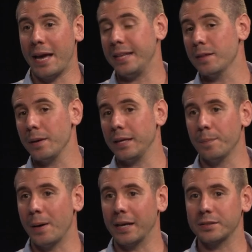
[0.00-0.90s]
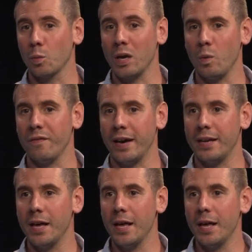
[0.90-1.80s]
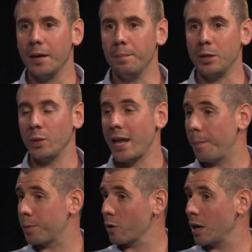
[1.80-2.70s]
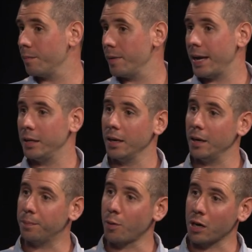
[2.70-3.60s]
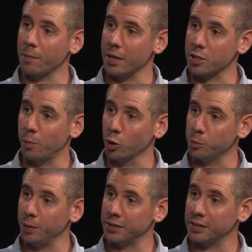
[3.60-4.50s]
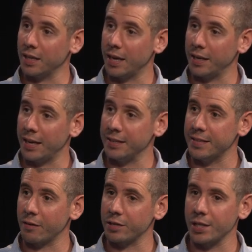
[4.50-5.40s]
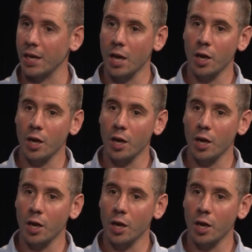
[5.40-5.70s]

And in the past, we've had, between our program and the program in sports business and integrity,